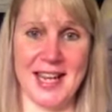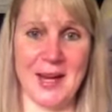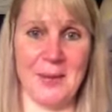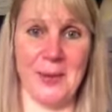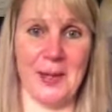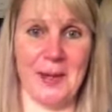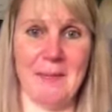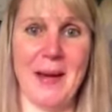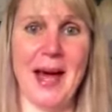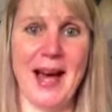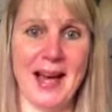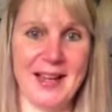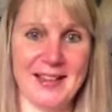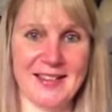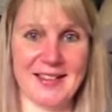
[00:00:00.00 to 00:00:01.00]
it will
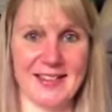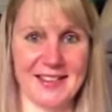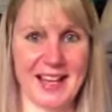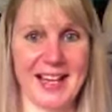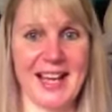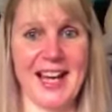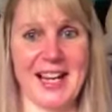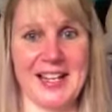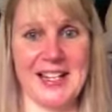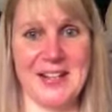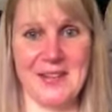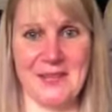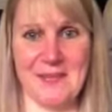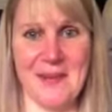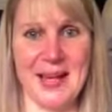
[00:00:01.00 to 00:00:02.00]
pass, that kind
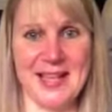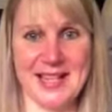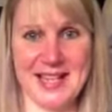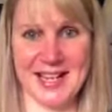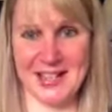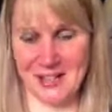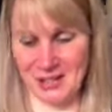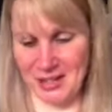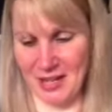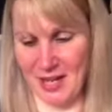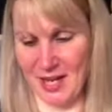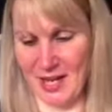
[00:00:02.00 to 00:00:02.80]
of message.